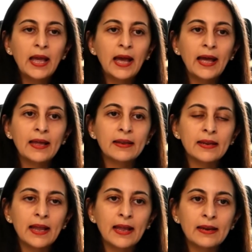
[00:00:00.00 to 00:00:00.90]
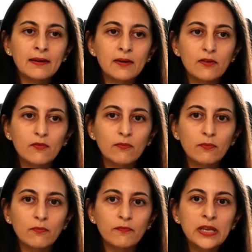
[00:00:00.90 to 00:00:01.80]
And
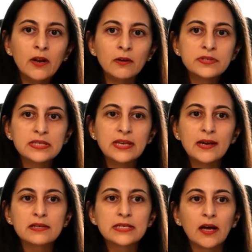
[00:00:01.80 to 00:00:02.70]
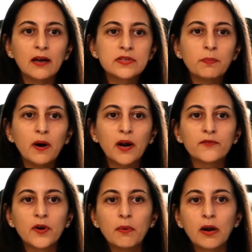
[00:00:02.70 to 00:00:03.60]
we don't see ourselves apart
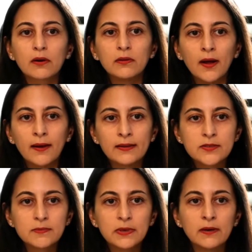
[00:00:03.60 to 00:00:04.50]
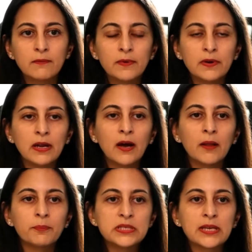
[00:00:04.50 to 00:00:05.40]
from our clients. We're
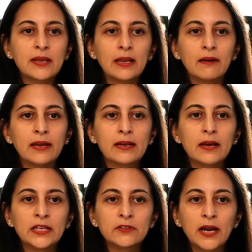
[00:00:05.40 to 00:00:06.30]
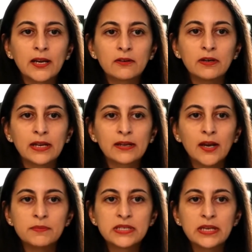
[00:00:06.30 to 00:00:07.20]
not particularly a contractor that
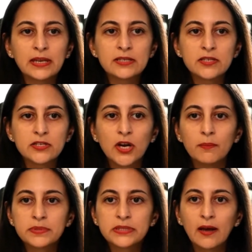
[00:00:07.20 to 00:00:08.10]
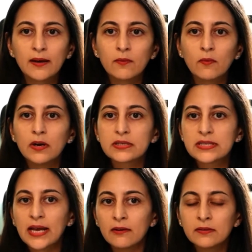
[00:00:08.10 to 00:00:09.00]
comes in, gets the jobs done and walks
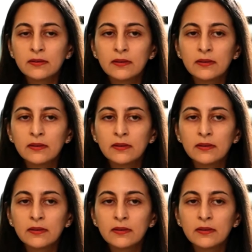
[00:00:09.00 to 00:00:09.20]
out.